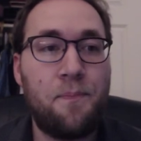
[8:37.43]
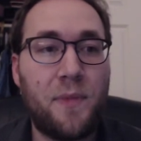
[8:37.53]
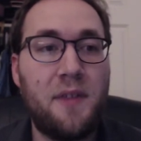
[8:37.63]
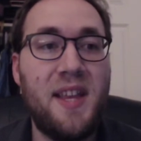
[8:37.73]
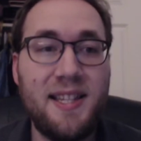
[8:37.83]

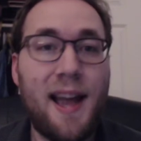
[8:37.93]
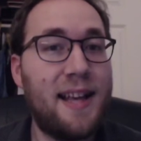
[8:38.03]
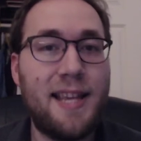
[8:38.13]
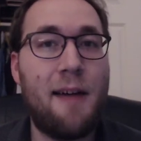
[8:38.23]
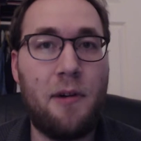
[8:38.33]
These
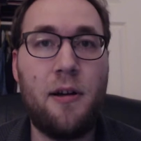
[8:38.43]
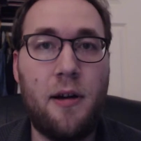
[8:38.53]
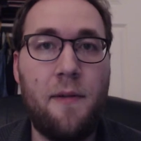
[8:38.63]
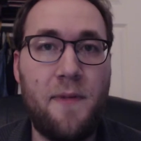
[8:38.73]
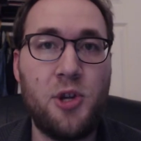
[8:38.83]
guys have
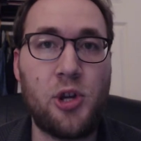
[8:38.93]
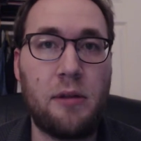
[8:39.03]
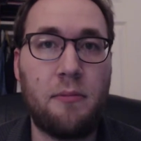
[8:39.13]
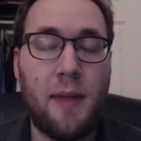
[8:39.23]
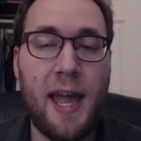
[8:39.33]
a vision,
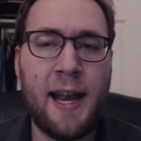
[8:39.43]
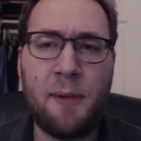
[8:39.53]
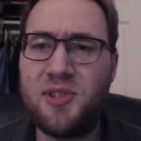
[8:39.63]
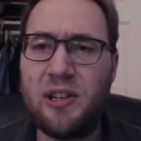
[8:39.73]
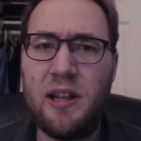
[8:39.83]
and I
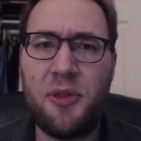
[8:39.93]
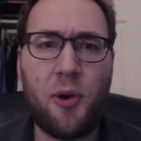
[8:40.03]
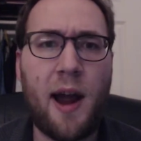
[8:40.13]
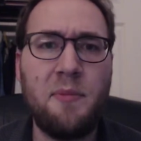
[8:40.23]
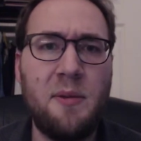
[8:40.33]
was looking at their
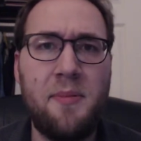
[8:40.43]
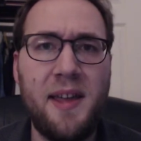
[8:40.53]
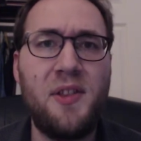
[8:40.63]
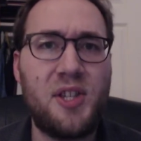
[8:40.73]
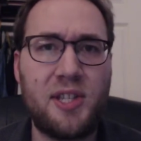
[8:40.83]

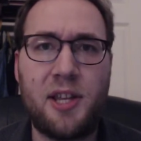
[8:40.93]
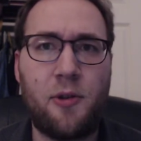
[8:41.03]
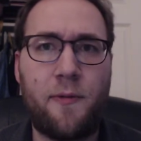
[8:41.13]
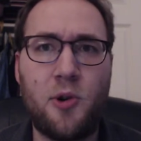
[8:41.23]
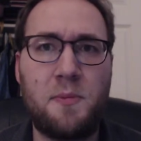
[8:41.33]
IMDb. This is like their
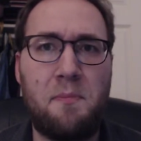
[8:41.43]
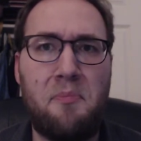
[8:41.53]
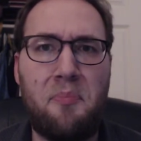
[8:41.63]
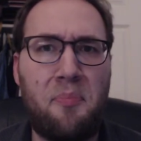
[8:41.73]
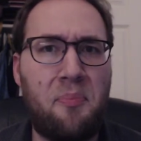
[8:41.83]
first
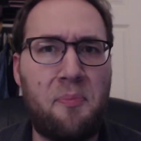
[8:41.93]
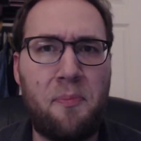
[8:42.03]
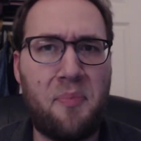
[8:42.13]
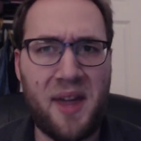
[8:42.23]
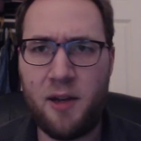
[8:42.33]

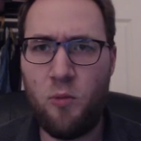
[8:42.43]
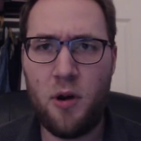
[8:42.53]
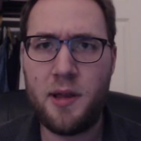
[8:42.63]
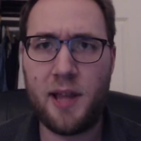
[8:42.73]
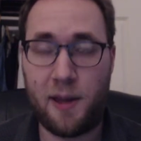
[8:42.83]
big
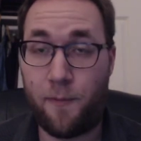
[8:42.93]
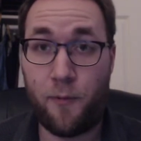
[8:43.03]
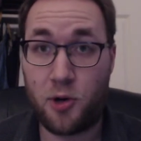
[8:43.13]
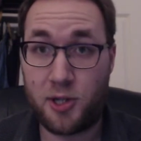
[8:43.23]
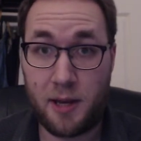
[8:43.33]
one,
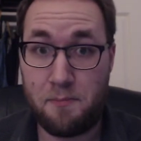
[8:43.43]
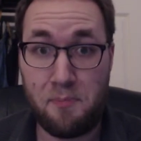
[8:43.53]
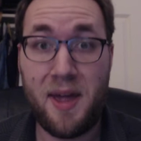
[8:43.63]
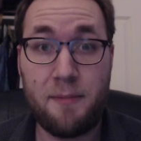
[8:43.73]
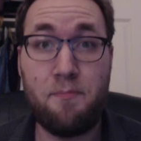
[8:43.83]

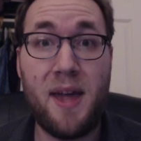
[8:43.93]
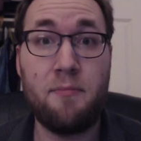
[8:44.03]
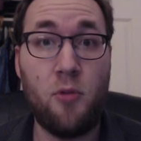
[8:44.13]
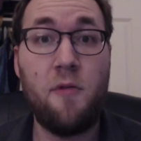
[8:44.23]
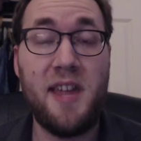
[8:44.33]
big
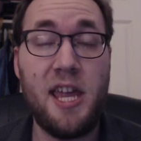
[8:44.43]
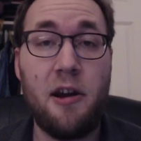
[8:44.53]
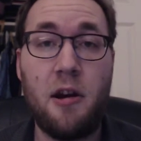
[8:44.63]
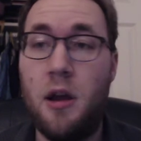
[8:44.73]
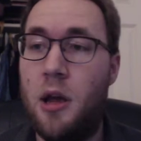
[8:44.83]
movie
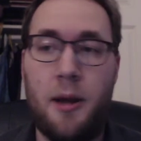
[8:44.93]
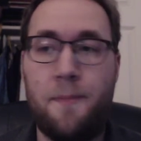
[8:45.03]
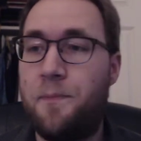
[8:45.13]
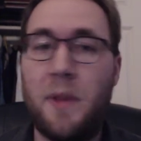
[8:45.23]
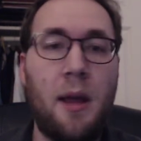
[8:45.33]
here.
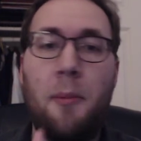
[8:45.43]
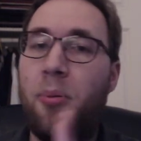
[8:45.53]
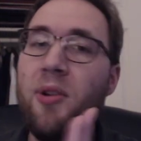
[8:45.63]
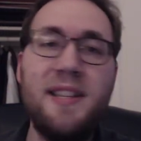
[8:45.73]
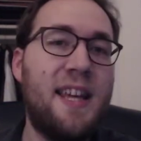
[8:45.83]

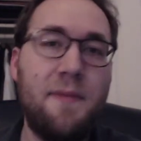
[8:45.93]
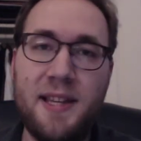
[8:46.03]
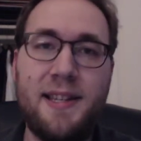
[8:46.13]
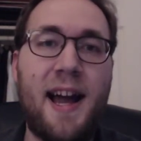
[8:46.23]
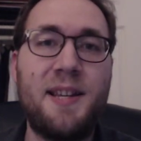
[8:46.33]
Please give
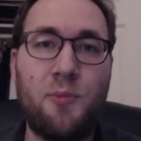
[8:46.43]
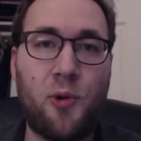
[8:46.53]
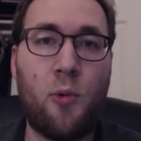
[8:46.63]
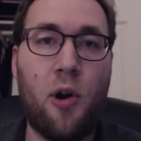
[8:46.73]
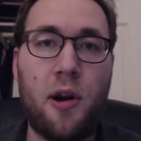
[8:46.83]
these guys more
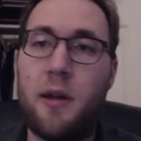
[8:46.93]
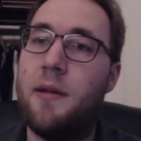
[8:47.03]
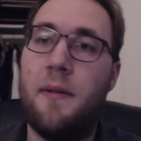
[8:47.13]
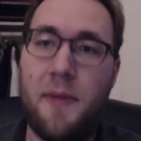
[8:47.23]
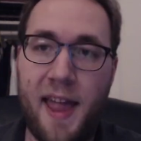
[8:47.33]
work.
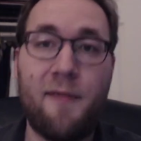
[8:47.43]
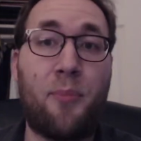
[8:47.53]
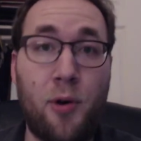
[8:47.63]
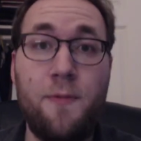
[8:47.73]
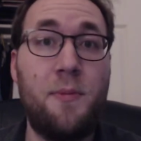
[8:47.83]
They have
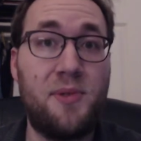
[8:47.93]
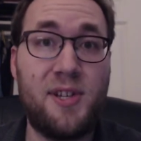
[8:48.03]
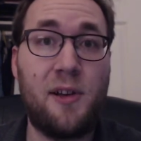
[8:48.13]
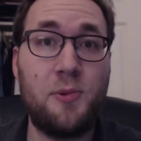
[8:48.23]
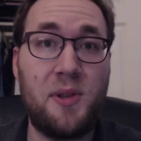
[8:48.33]
proved
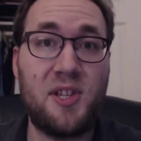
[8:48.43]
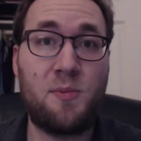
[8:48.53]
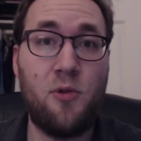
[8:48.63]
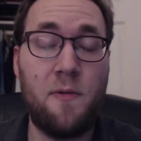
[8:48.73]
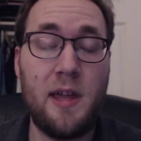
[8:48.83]
themselves with this
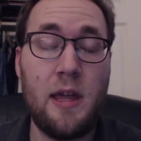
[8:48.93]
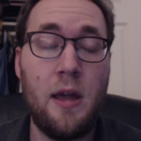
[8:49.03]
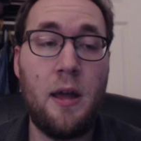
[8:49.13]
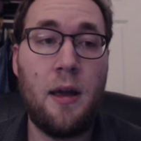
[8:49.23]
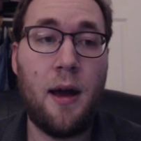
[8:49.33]
movie,
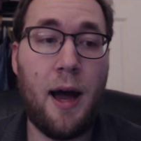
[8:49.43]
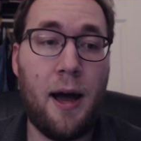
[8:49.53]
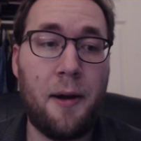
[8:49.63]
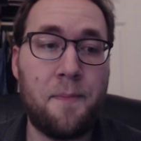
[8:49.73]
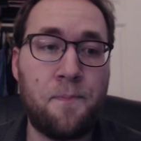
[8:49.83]

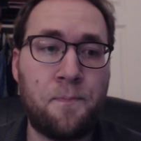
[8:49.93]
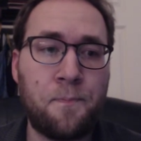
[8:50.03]
carrying